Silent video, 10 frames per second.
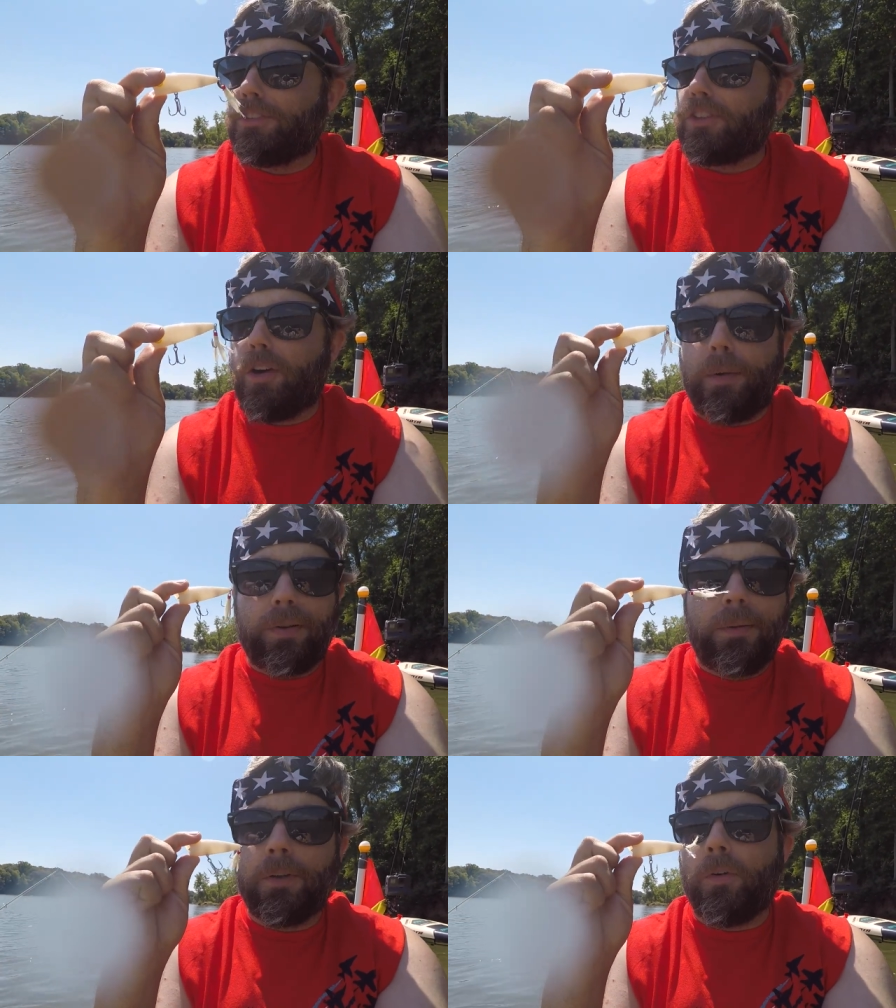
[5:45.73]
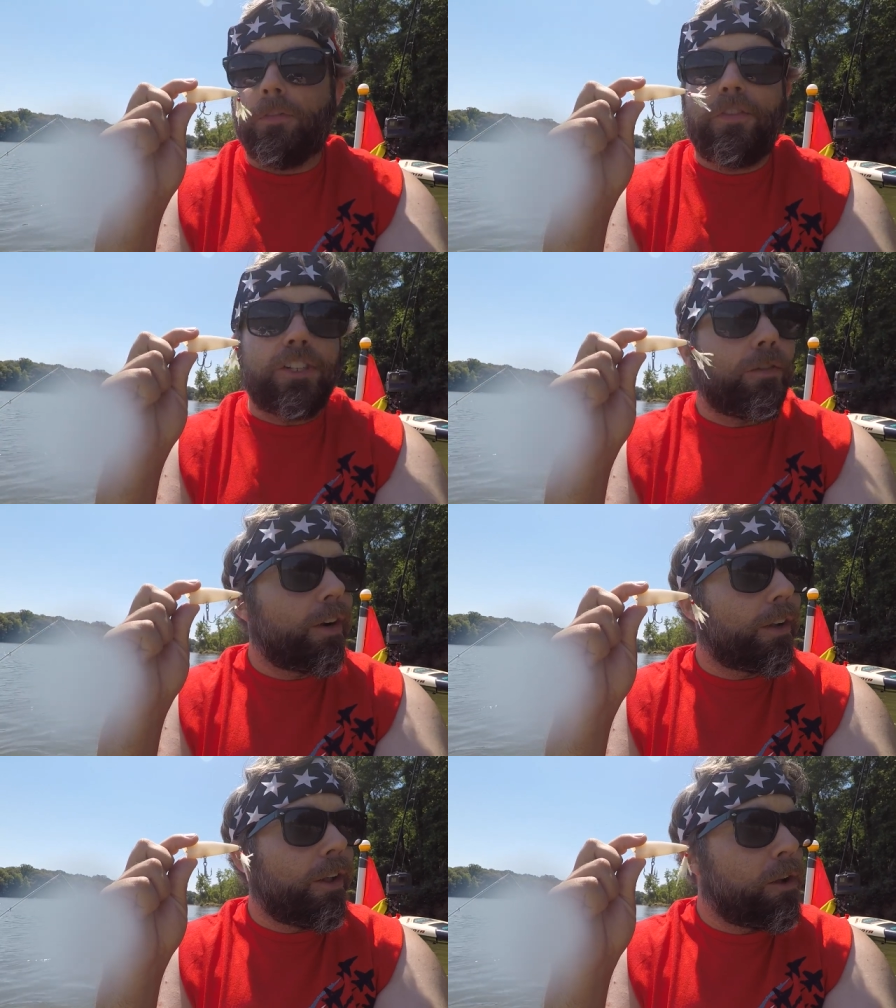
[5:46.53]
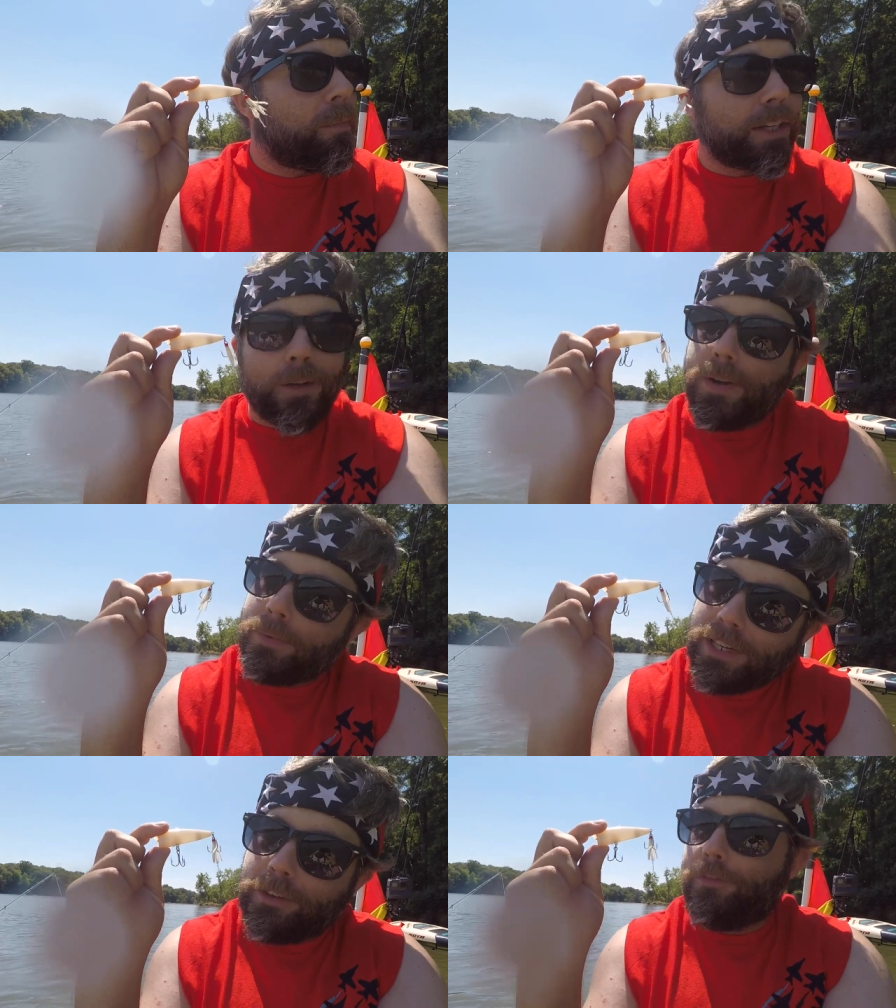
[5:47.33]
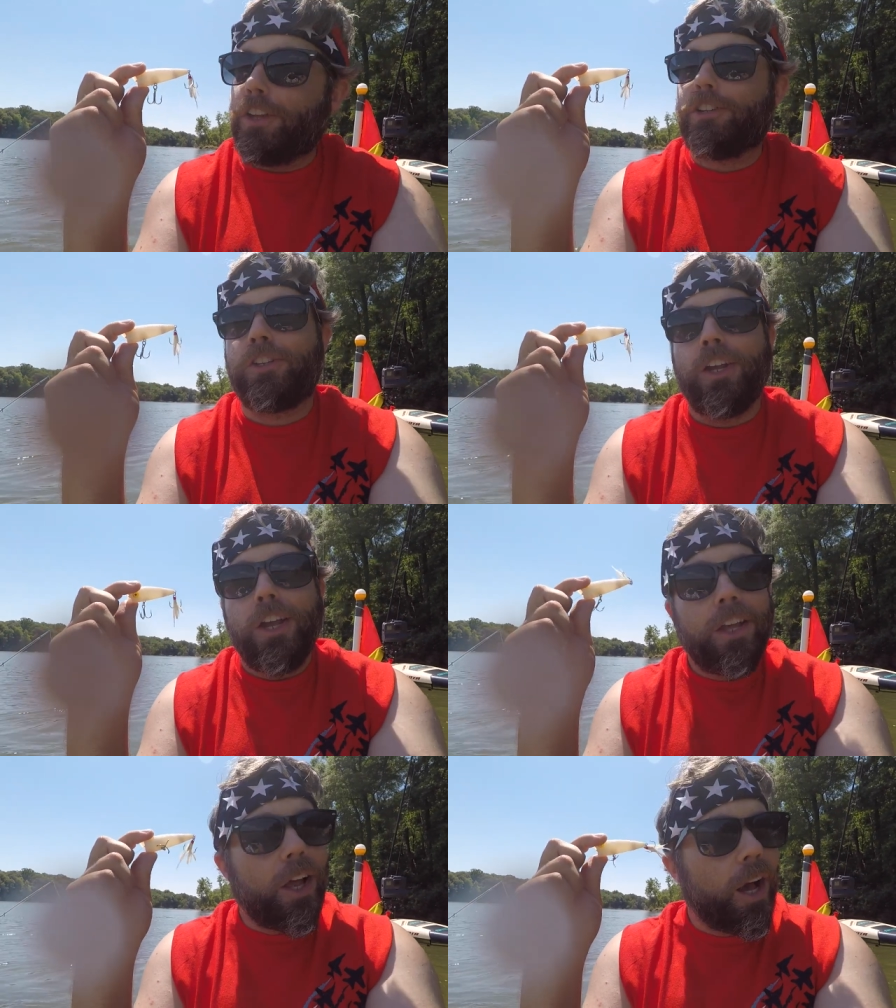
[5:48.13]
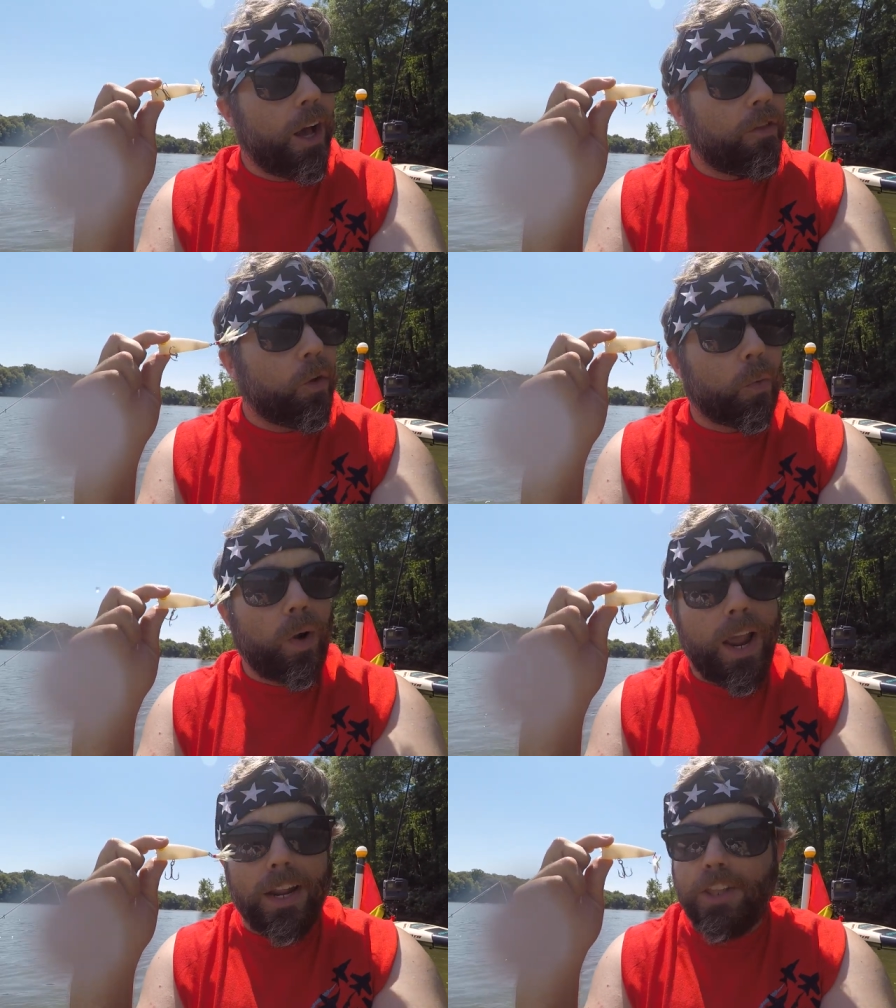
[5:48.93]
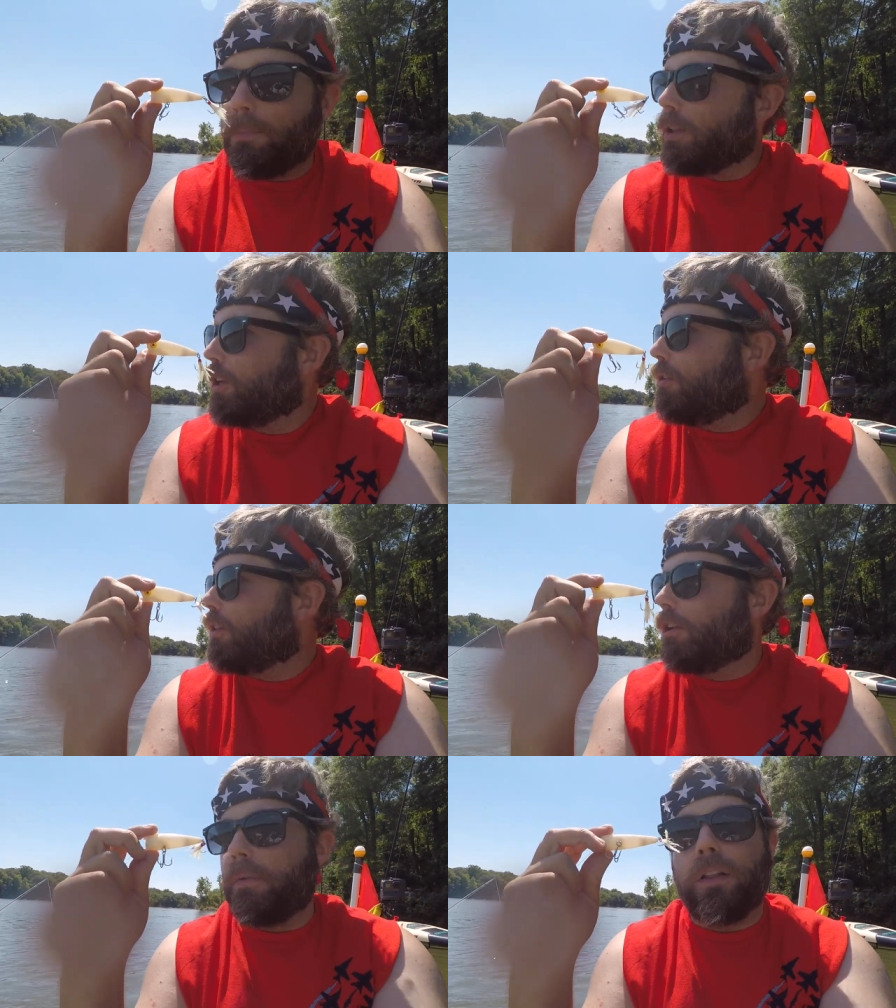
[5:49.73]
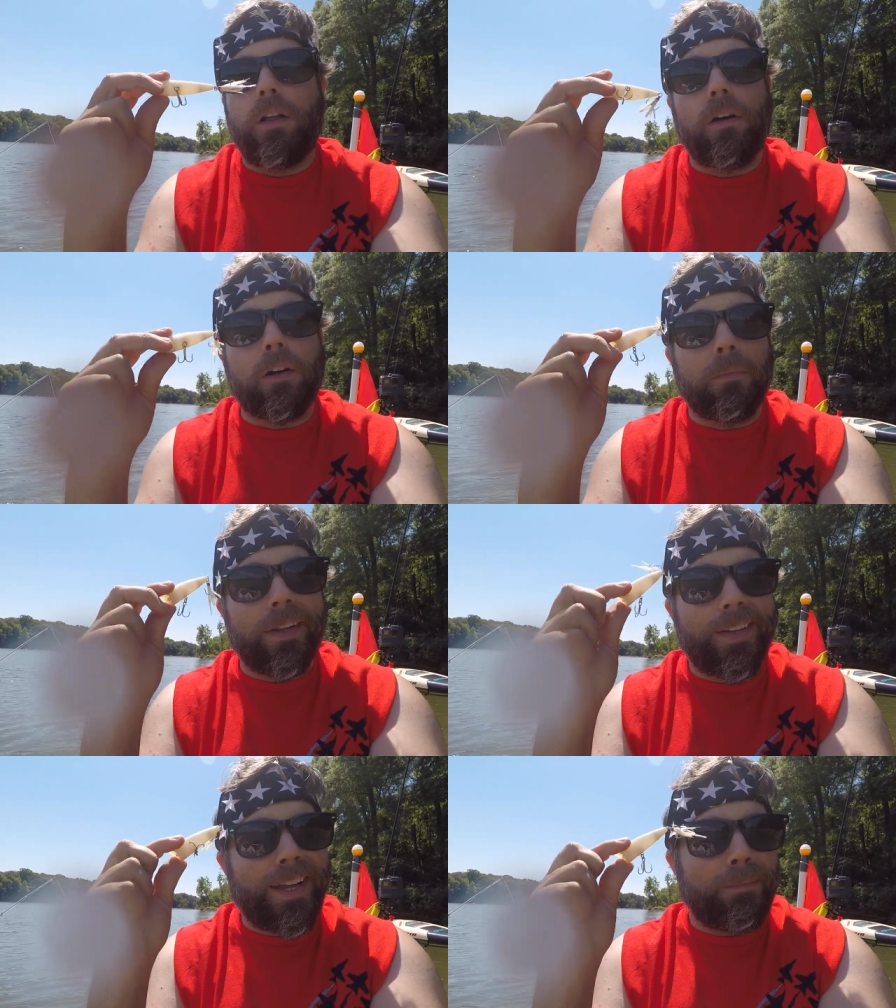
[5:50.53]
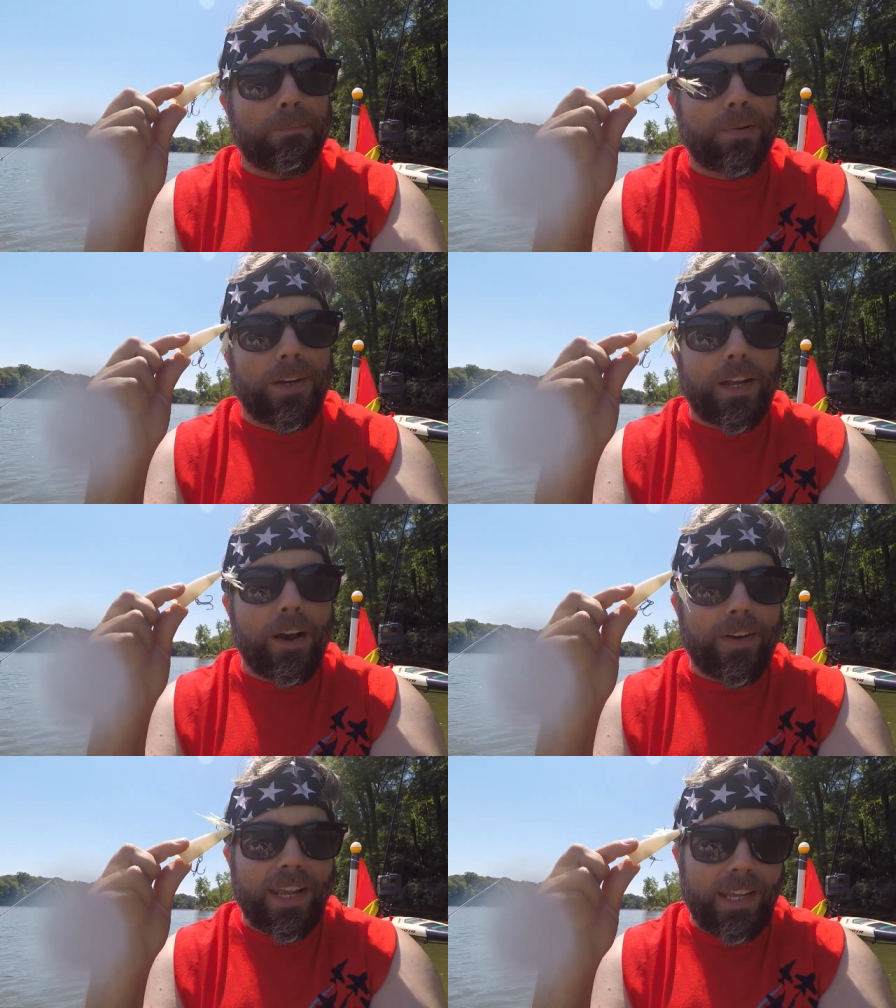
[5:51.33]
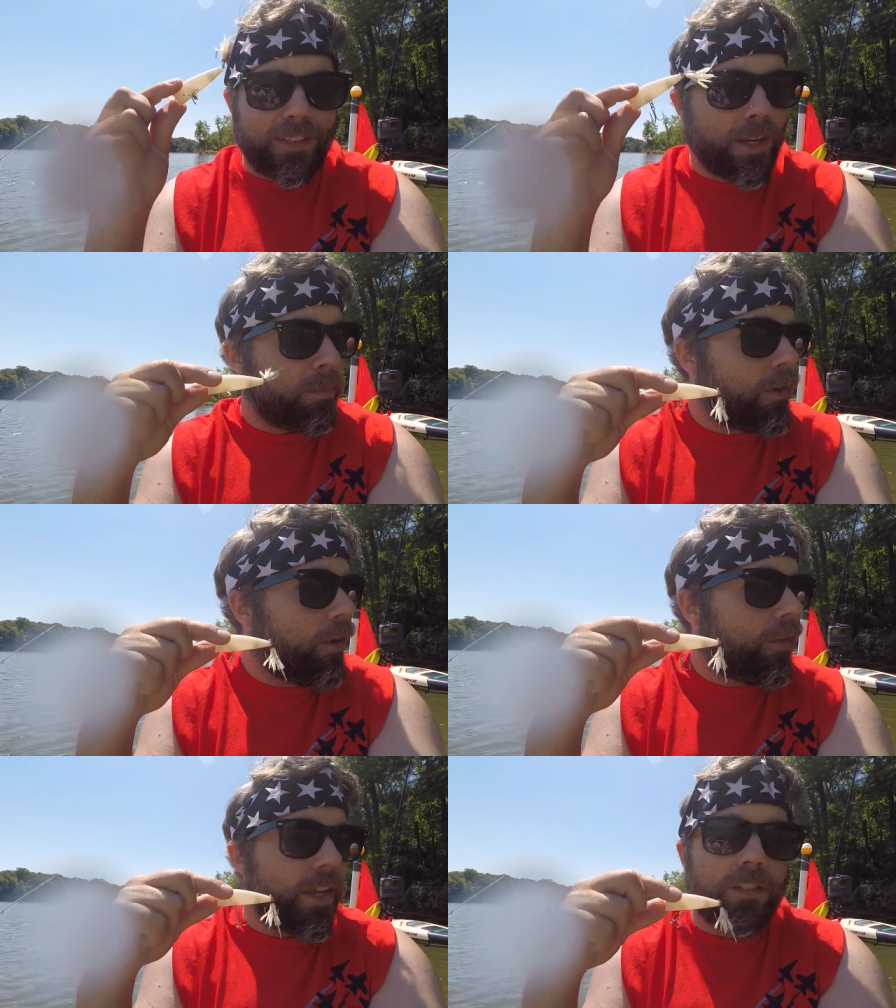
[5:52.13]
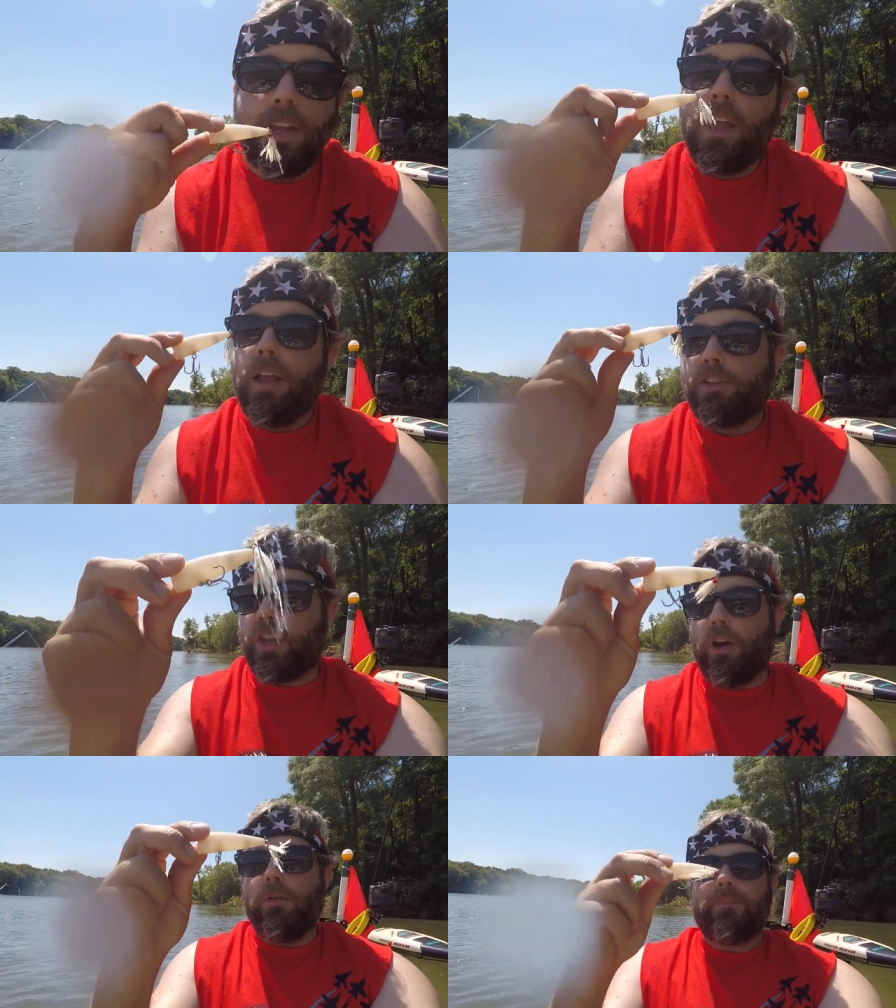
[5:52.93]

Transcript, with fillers: so I probably won't fish it very long because I'll probably need to fish uh, the red and the blue a little bit longer, but I'm pretty confident I can get something on this. So,